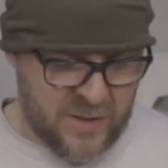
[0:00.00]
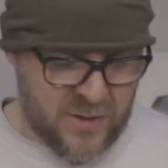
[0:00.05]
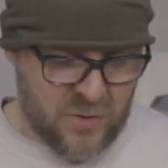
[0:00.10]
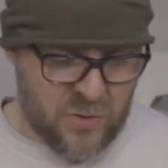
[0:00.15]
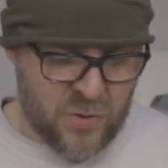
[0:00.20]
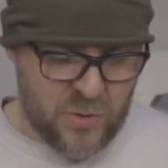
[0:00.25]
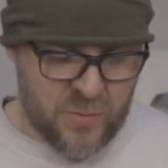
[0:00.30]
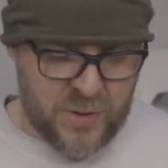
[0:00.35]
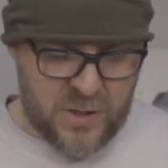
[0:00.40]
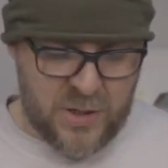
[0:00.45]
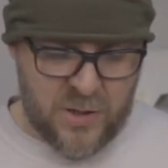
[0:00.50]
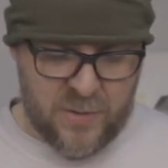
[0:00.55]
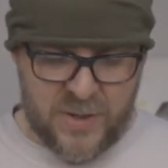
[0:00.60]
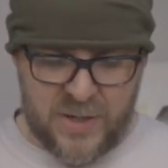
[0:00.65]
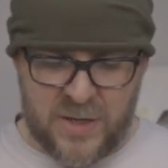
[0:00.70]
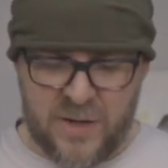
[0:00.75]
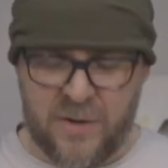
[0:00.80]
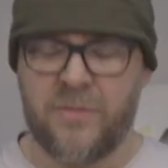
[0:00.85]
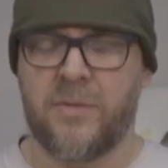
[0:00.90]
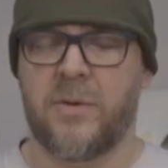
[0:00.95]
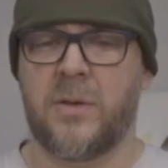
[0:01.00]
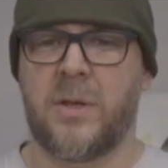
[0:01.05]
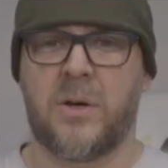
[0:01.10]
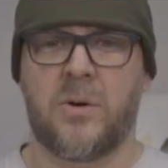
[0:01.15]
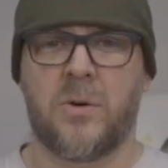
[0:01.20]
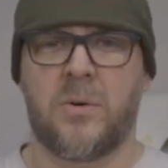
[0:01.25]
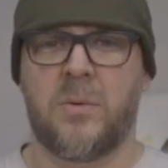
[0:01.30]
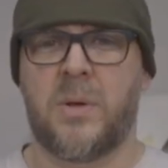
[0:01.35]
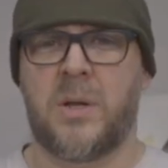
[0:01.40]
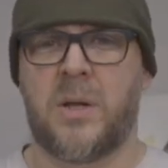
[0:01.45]
Could we do it differently?
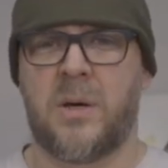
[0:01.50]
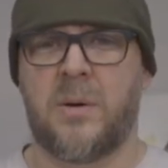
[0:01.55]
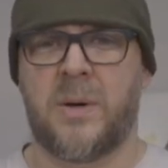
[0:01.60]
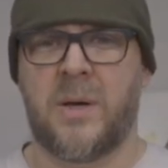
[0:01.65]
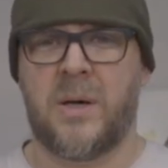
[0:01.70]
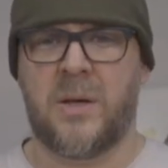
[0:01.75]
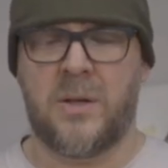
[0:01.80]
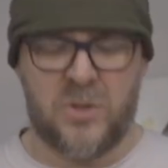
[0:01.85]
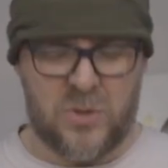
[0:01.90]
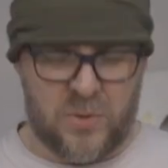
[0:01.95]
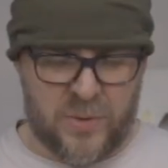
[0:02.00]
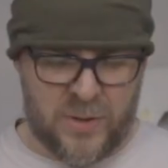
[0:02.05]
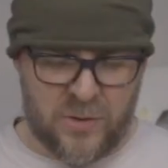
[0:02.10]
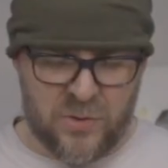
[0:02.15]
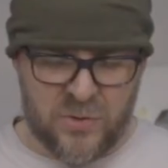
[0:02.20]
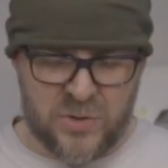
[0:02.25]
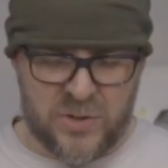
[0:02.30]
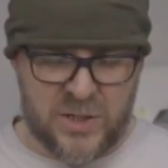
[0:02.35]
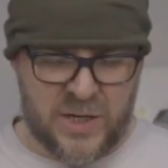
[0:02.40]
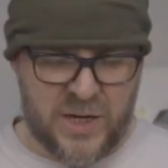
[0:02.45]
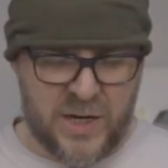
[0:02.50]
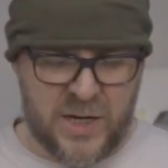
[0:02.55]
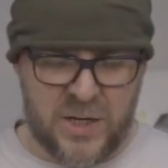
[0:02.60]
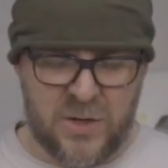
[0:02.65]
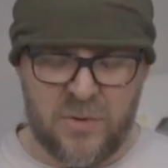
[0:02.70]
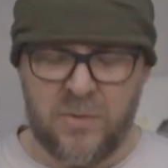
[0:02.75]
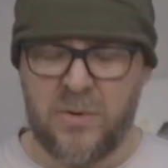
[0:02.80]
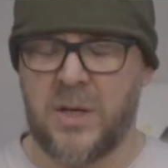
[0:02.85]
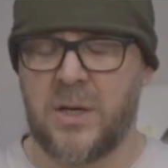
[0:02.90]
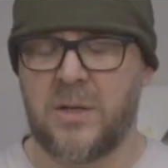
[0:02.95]
Could we do it so it looks
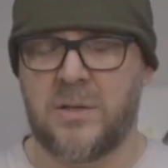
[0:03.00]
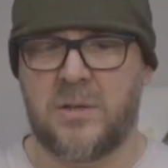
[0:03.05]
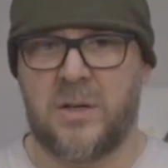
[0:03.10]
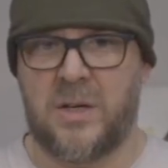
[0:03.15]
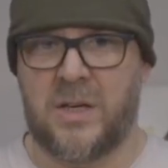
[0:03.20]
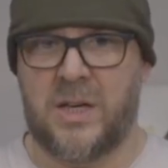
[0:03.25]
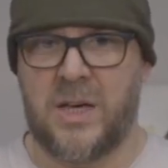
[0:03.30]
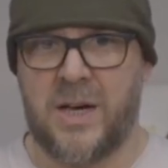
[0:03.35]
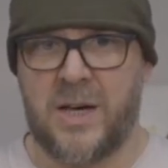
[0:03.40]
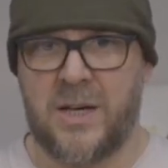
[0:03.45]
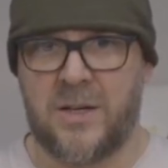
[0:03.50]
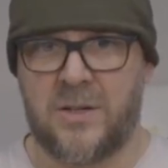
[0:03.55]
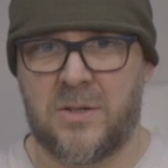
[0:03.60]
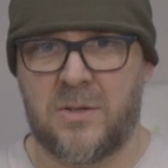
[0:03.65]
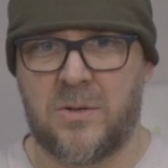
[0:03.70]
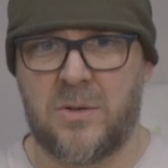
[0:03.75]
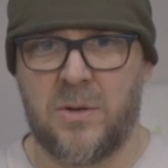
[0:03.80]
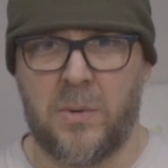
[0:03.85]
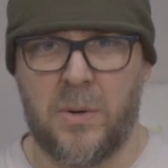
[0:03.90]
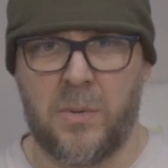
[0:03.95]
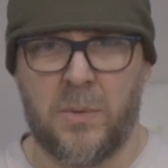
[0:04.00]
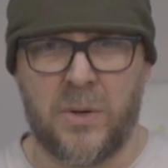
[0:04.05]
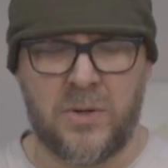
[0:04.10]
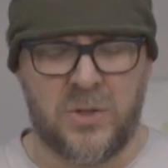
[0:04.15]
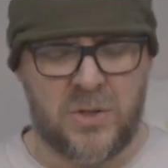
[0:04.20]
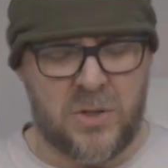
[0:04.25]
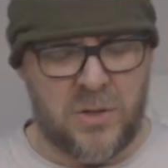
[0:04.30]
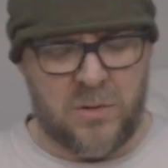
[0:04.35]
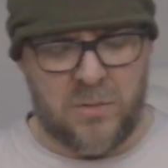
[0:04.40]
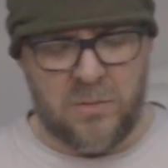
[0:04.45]
tidier and neater? Yes. Do we want
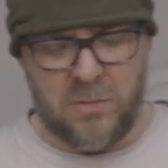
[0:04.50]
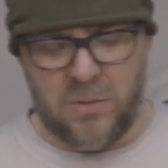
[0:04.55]
to?